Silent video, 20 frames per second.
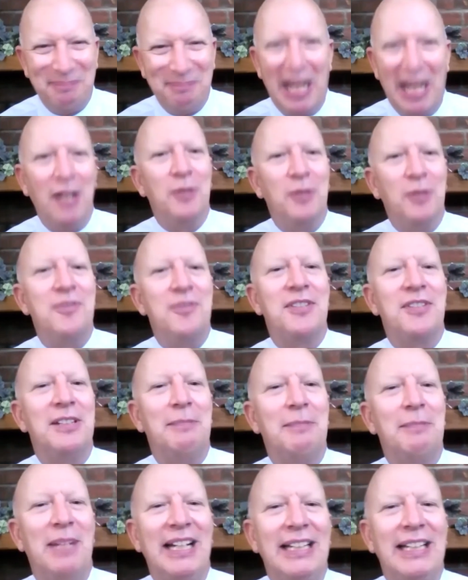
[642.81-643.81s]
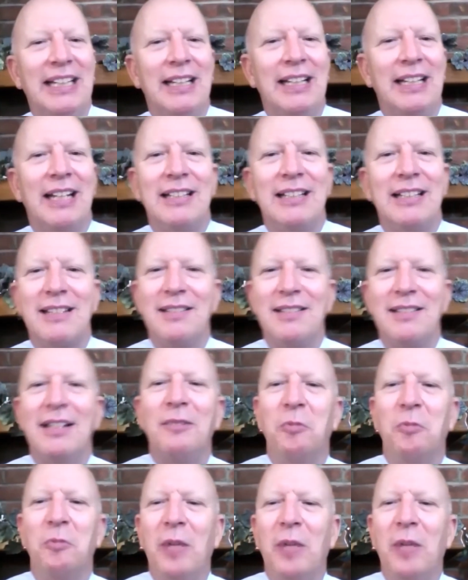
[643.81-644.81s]
pounds in the bank, and it's
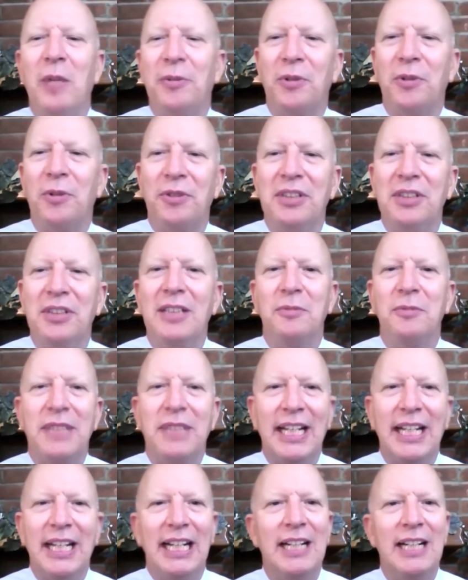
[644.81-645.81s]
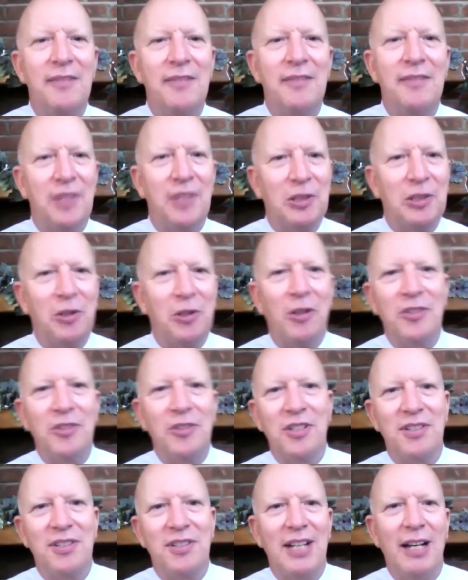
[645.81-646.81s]
not whether or not we have the
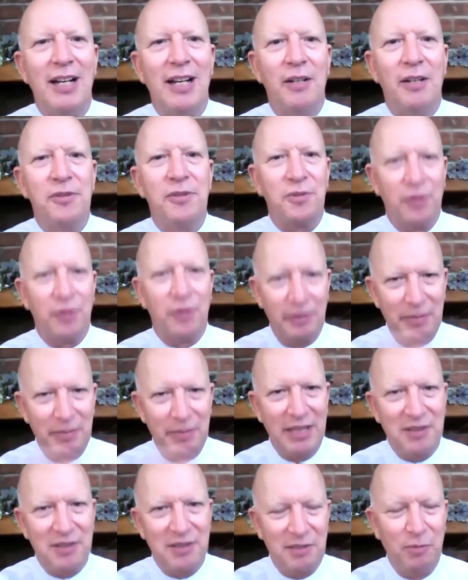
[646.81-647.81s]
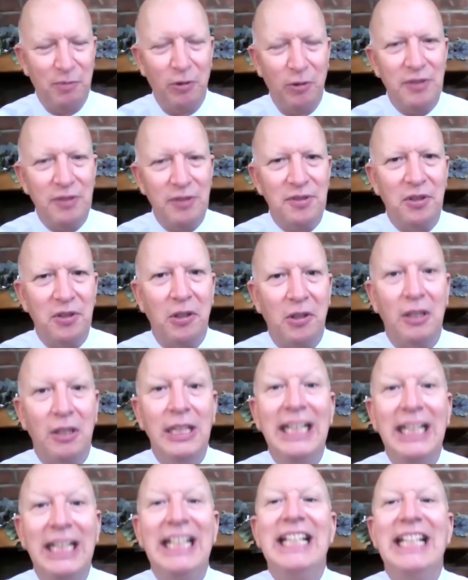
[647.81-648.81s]
largest house or the best sports
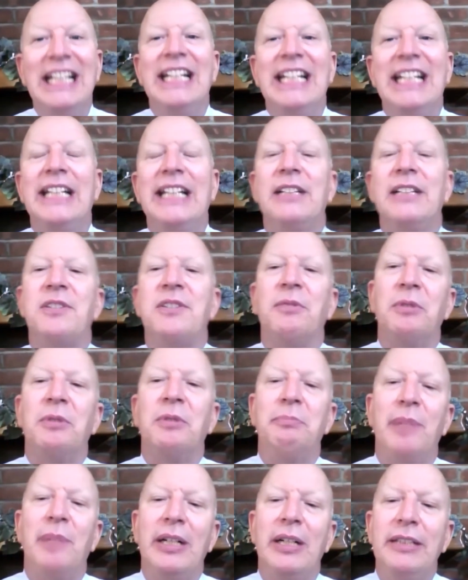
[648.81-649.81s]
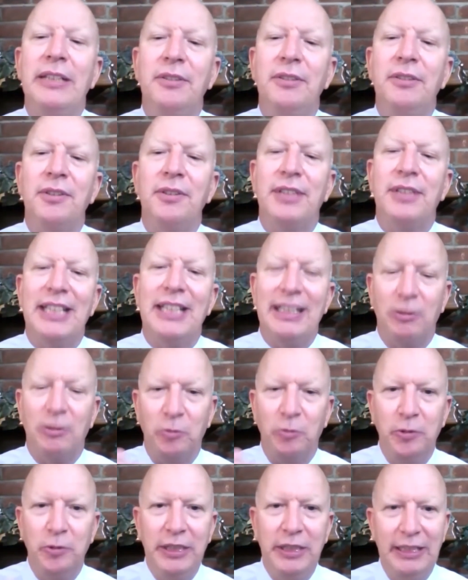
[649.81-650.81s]
car. It is a reminder that
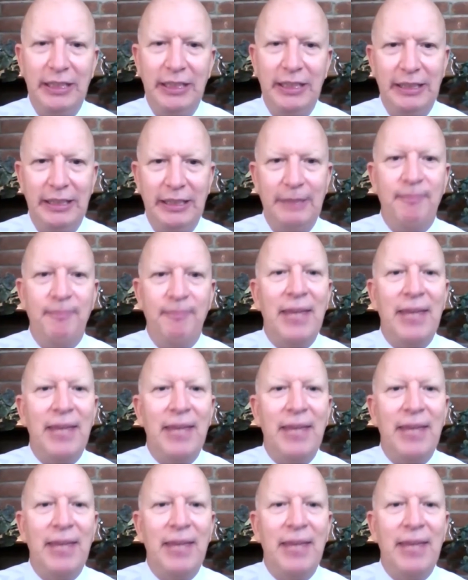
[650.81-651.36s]
we,